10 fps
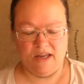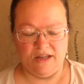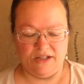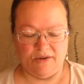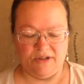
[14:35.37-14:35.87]

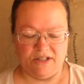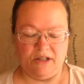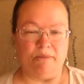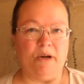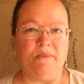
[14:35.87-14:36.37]
so it's
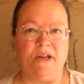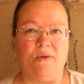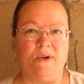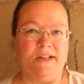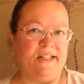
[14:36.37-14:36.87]
still bumpy and
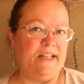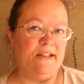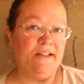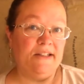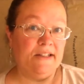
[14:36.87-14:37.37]
wiggly.
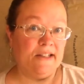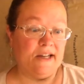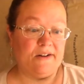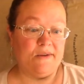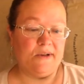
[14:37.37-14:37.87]
I
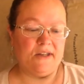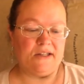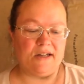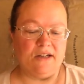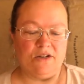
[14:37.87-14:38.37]
don't know what that's
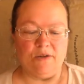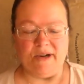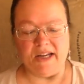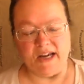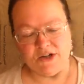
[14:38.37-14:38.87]
going to do to my
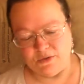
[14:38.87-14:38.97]
gauge,